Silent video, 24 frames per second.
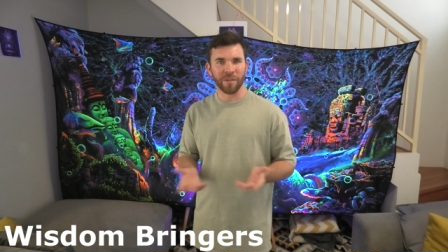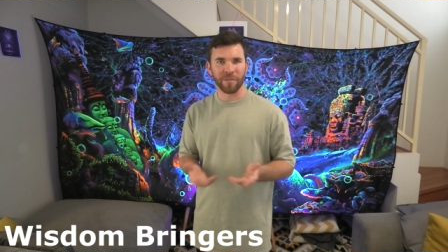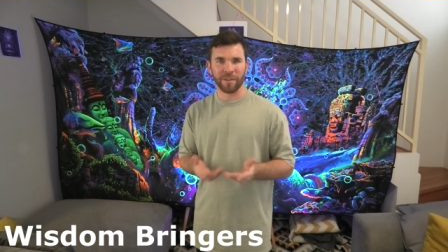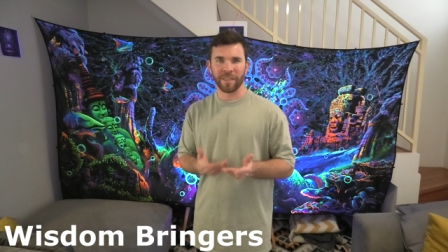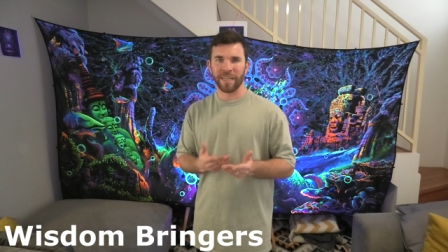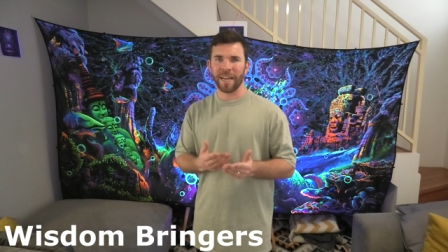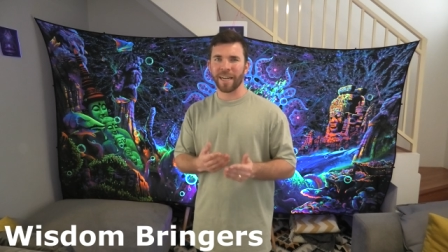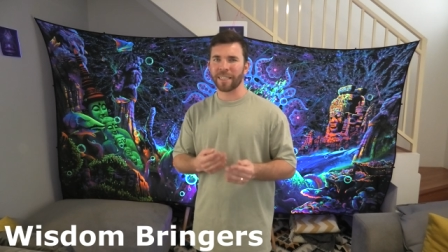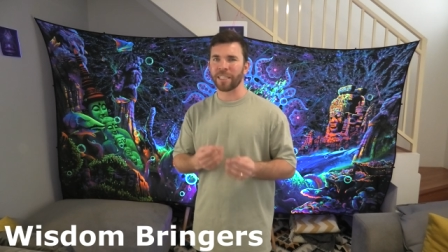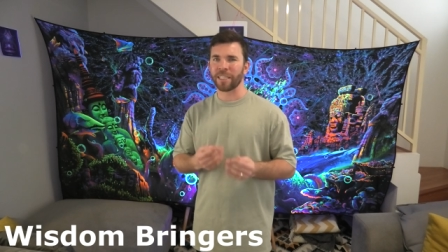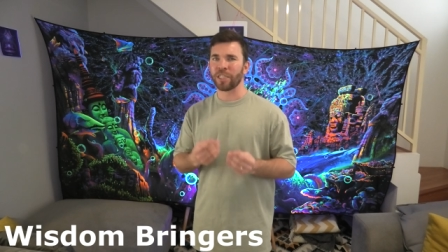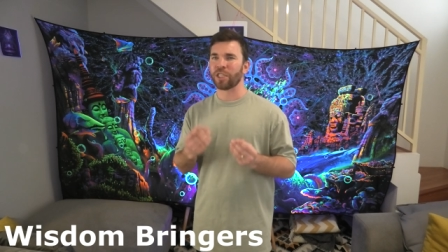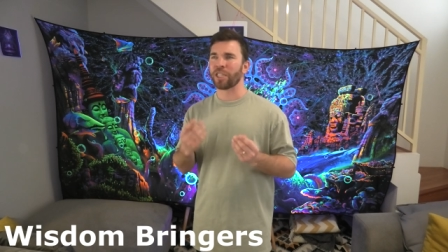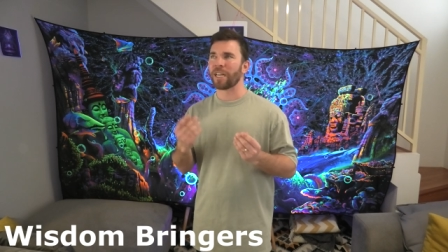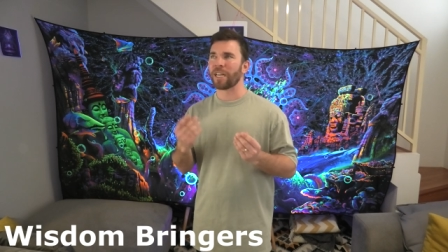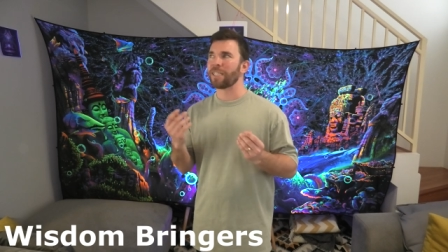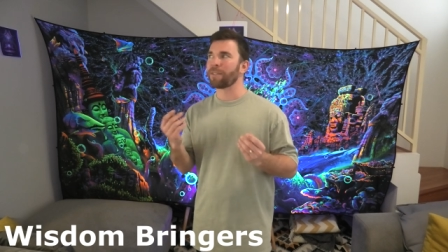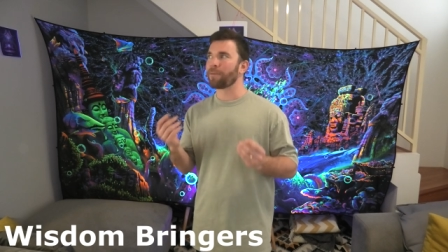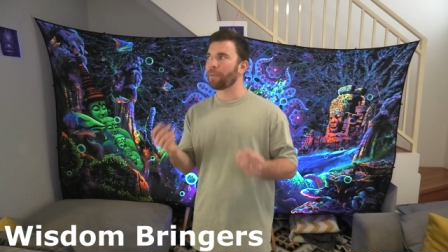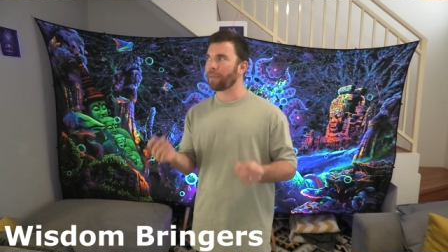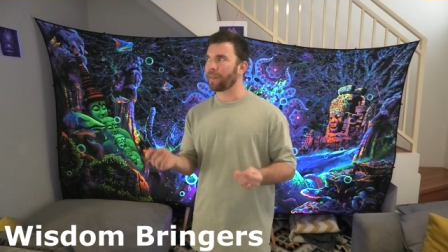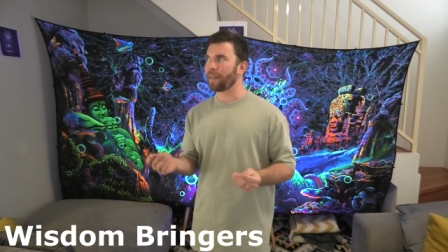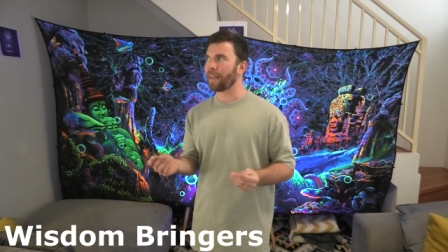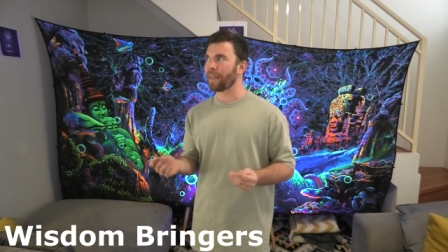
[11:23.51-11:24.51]
or enacting
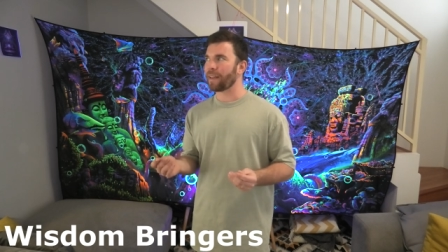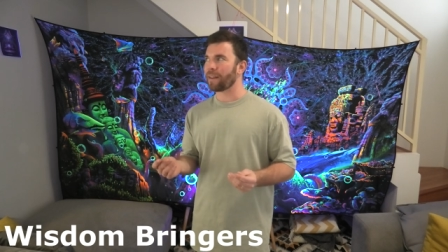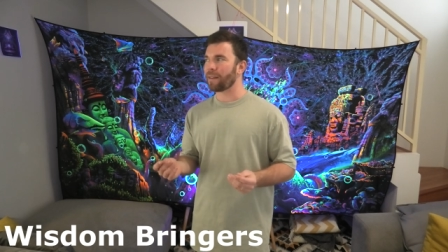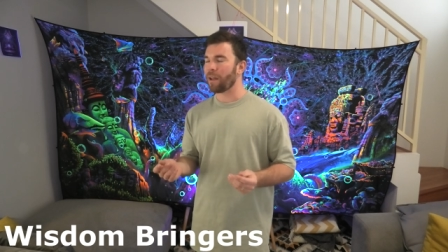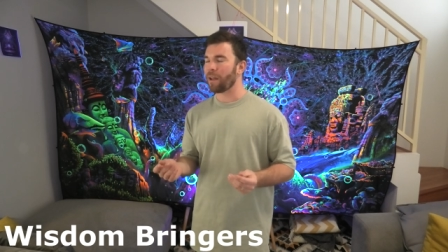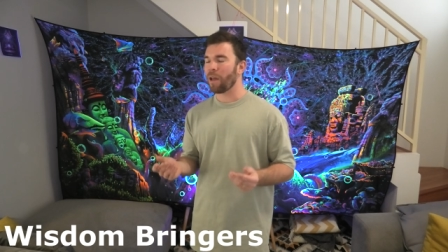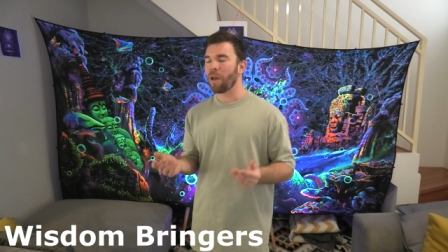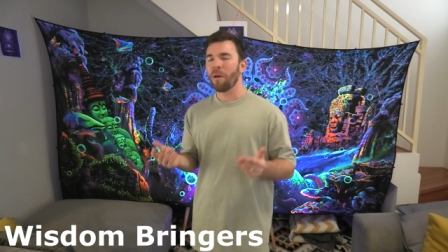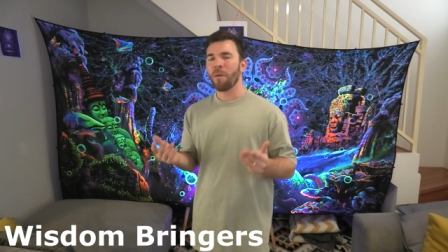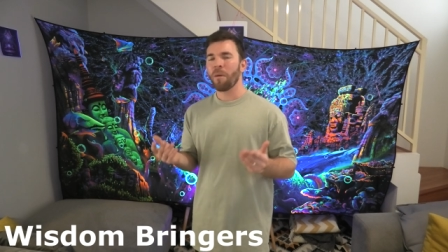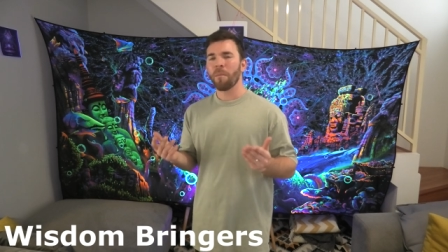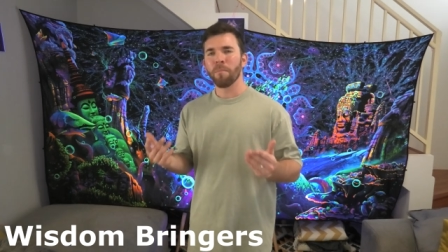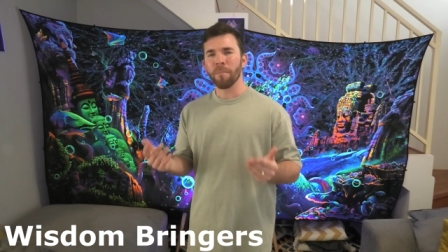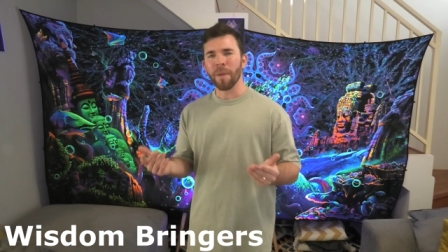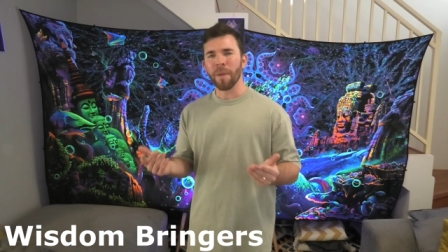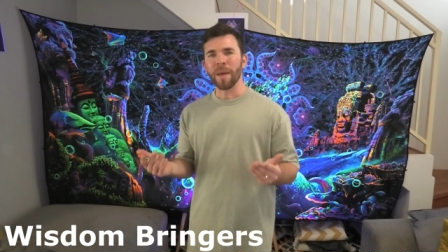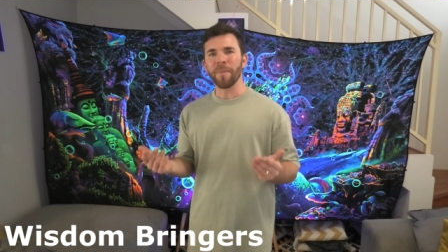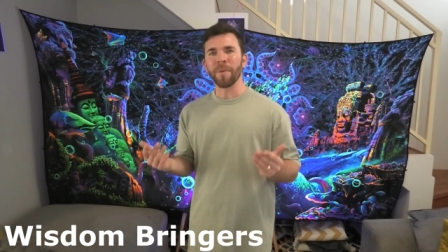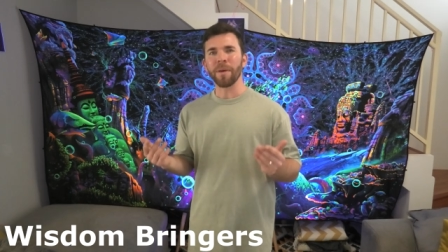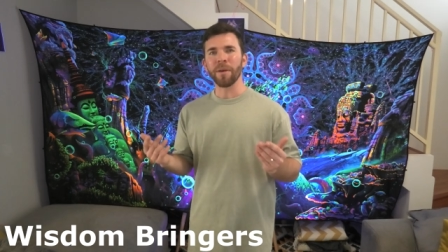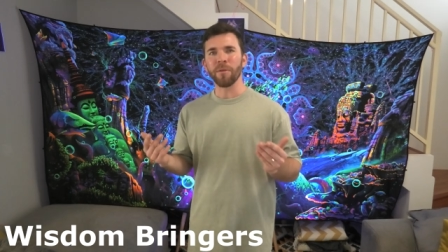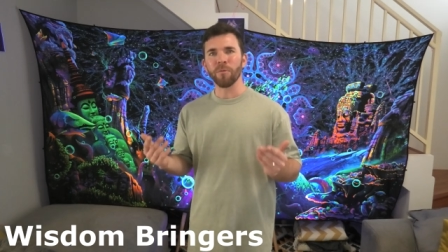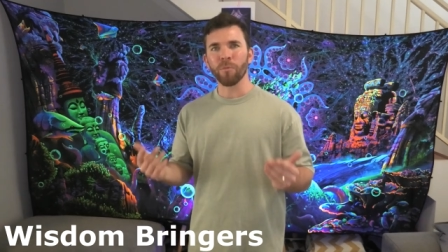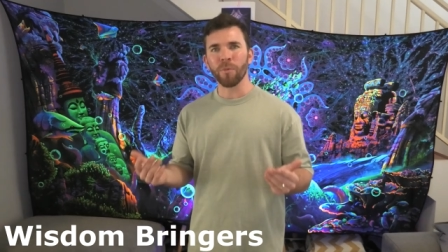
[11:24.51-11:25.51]
change within.
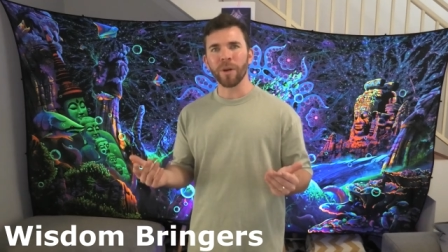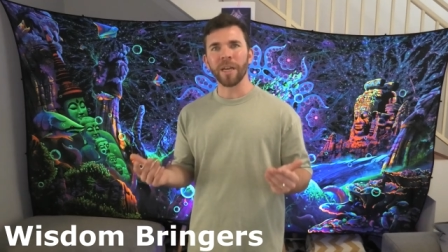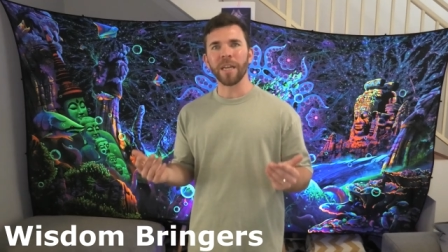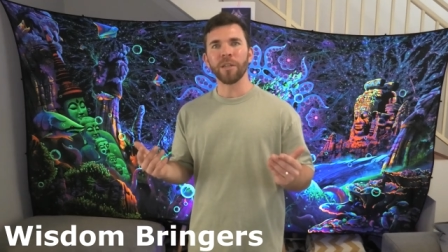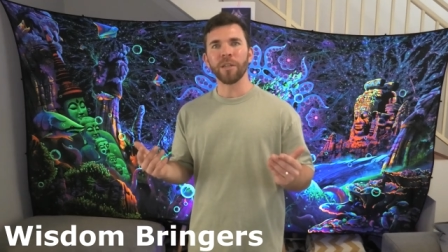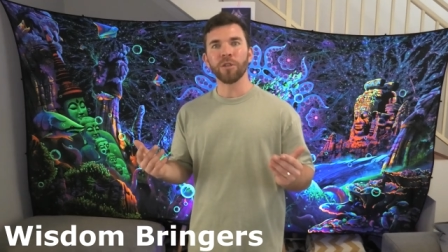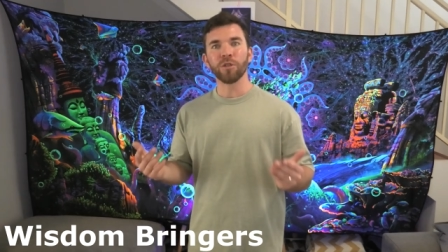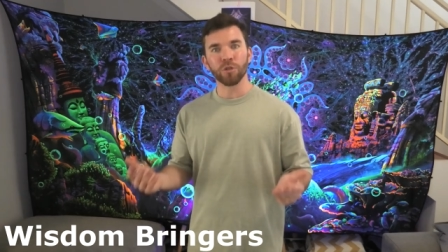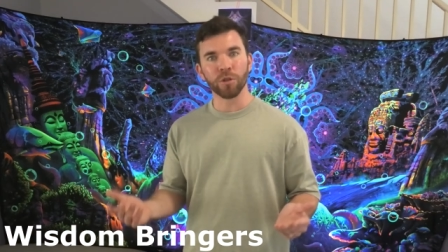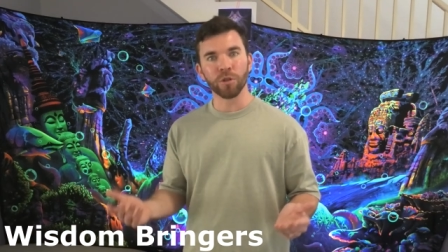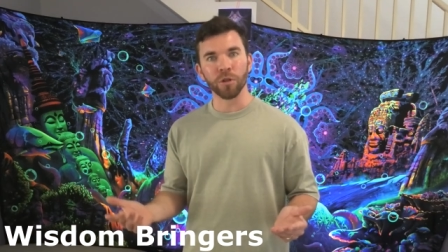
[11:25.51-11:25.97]
Maybe we